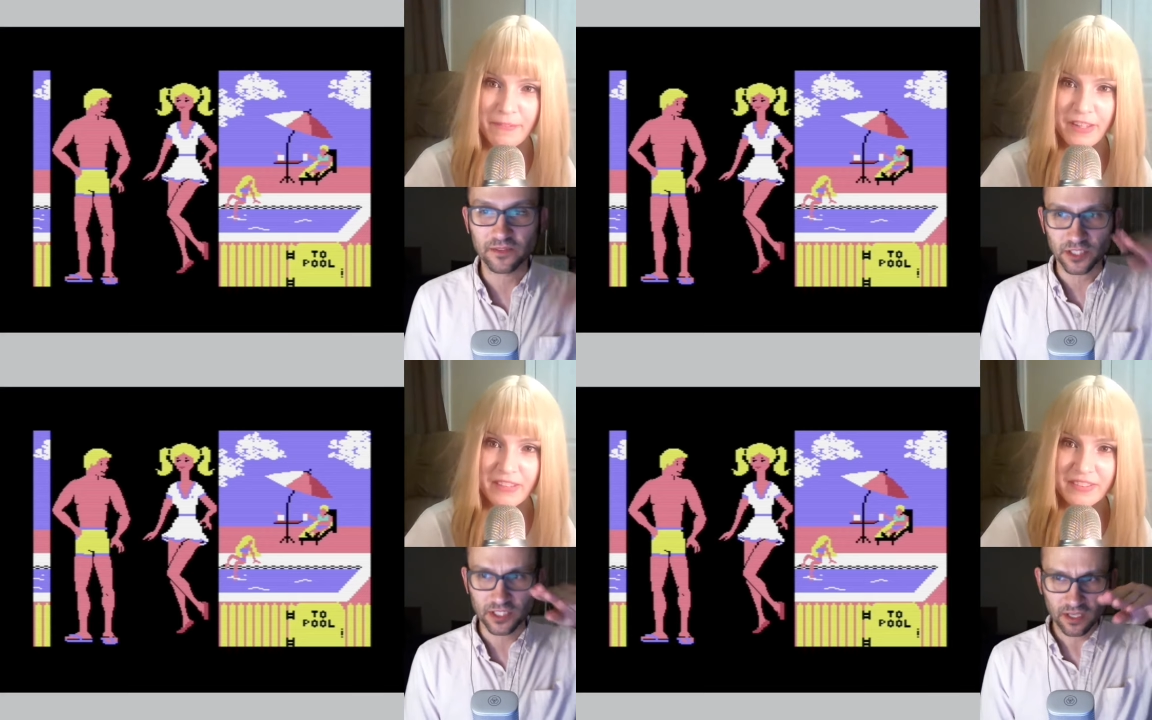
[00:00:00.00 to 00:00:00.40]

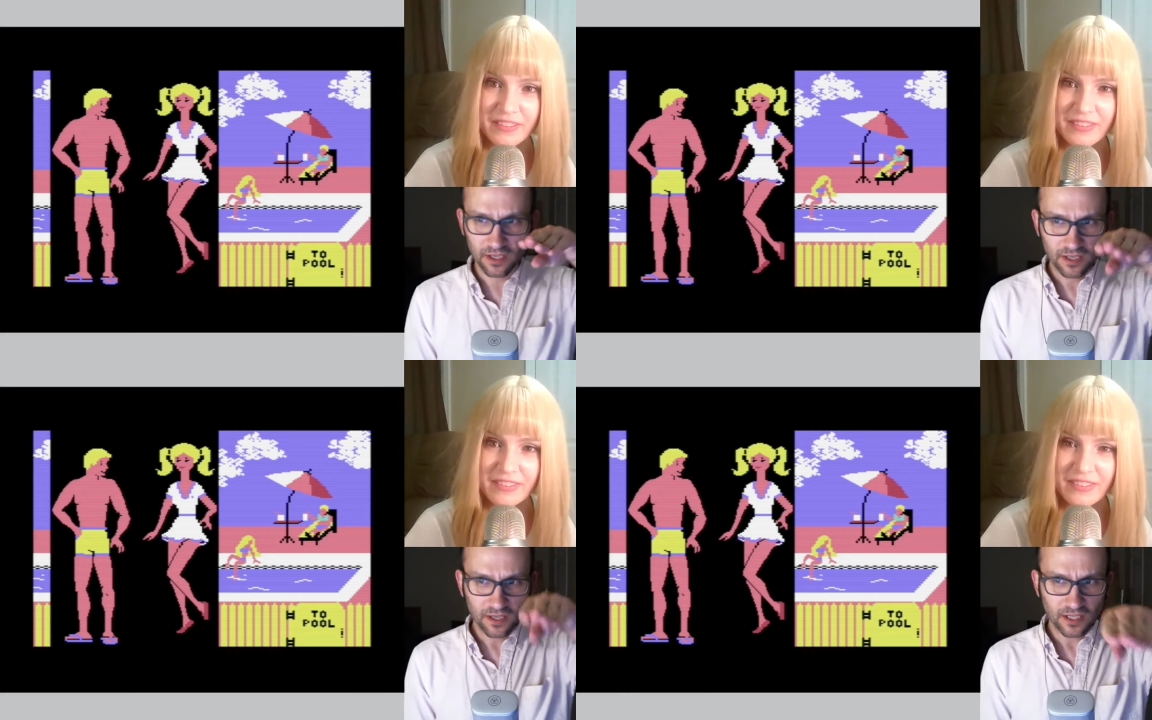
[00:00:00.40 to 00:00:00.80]
Speaker 1: Faces. I'm
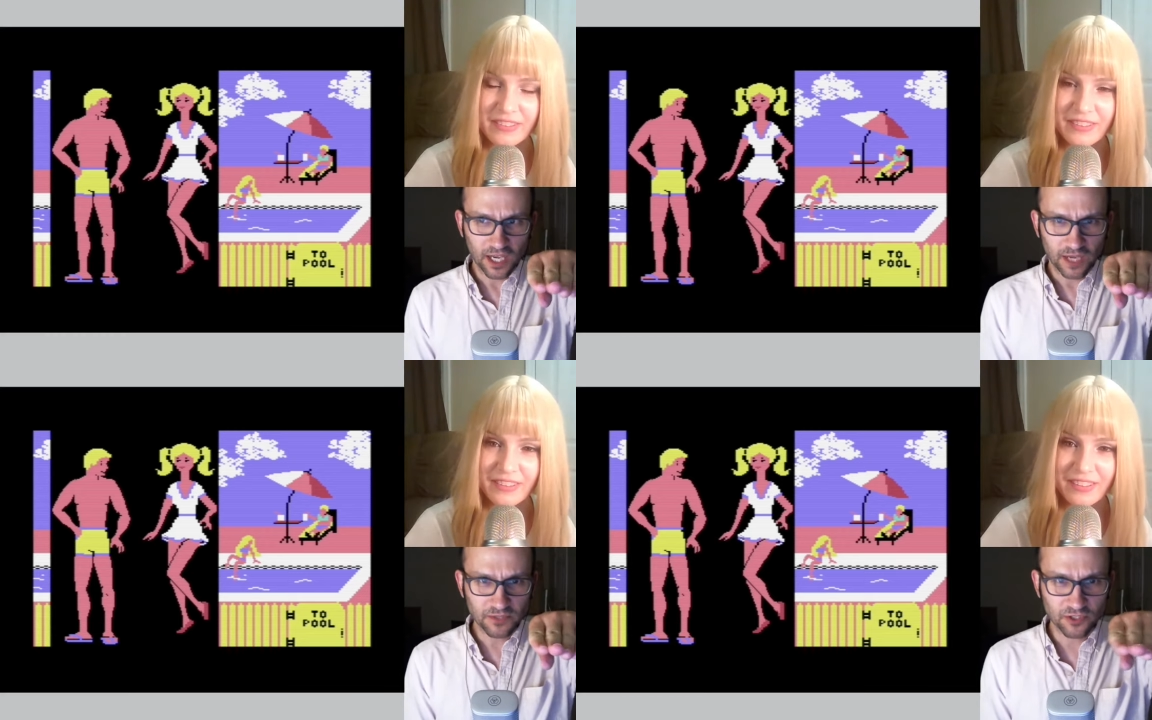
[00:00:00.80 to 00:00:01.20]
just,
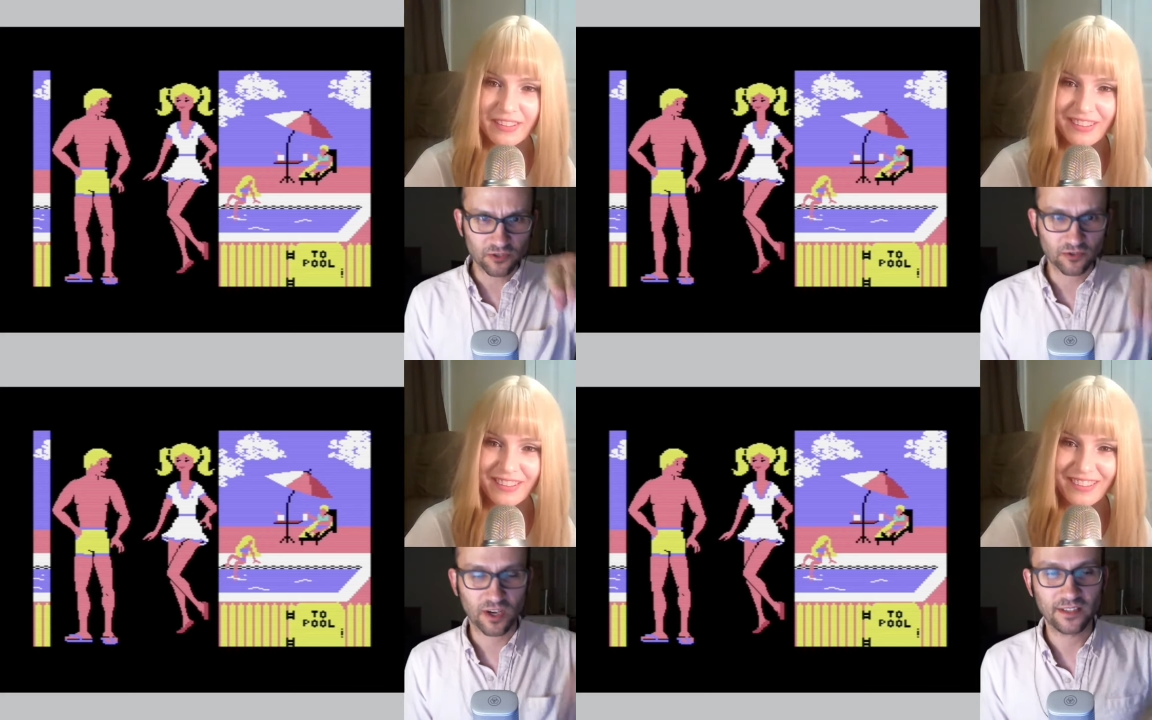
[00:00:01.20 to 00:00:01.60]
I'm just
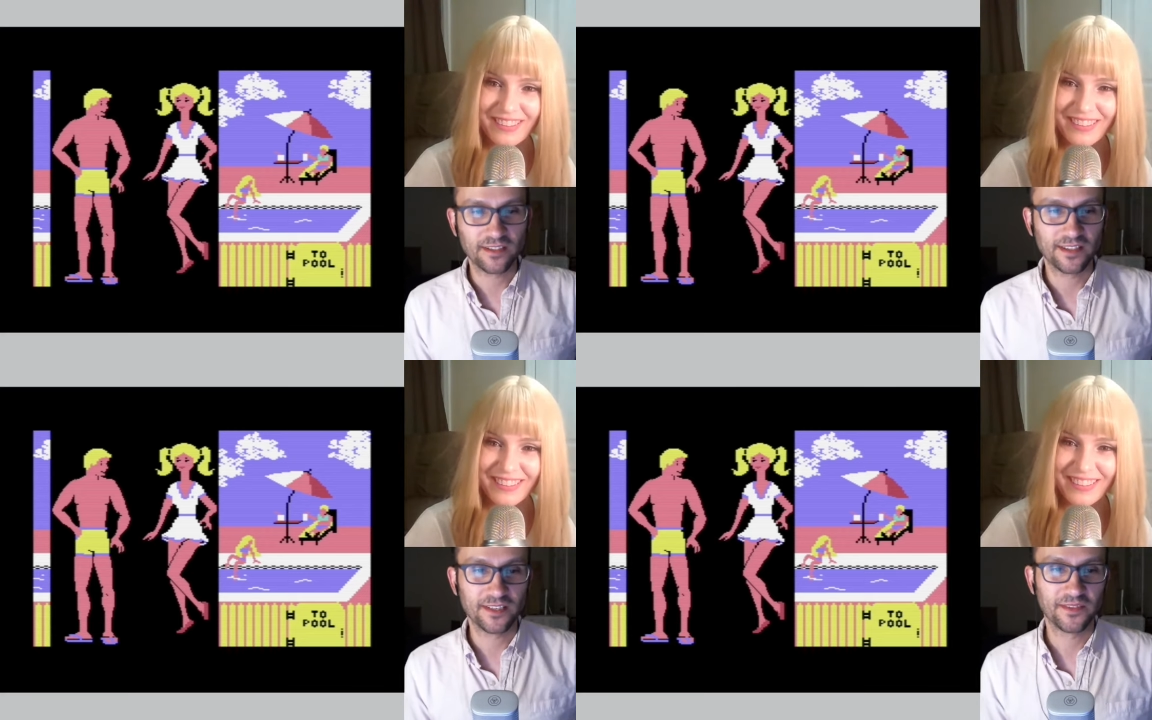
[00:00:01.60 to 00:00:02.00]
drawn
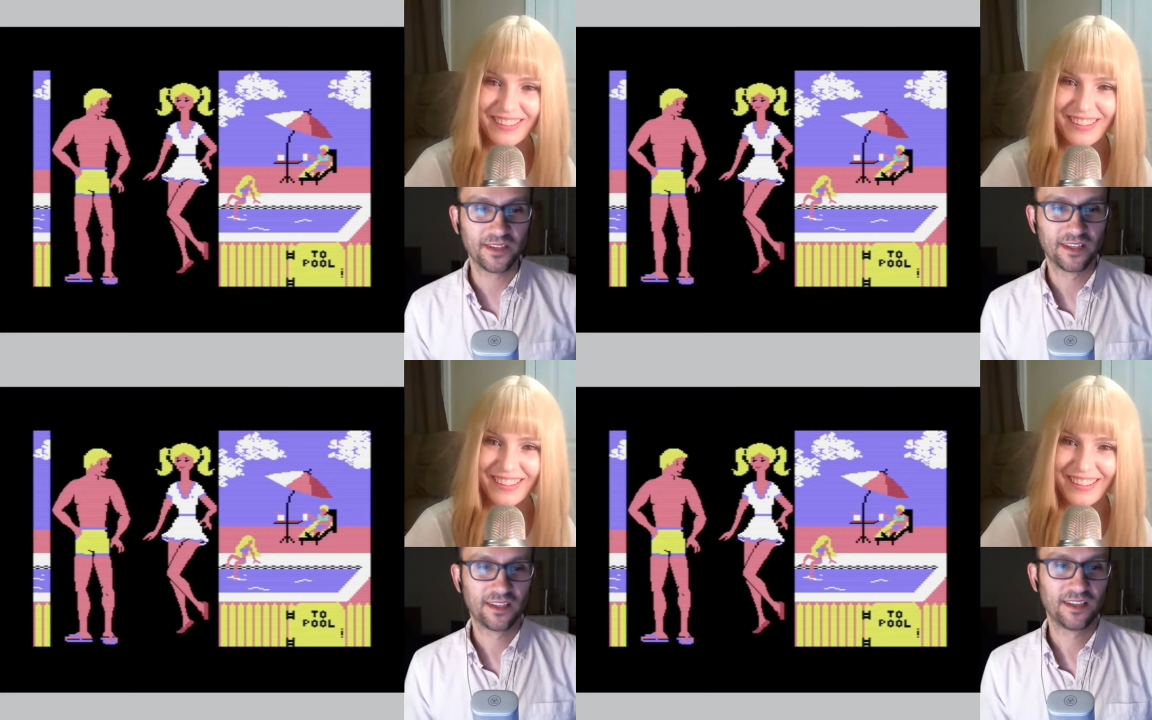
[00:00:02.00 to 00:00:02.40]
to them.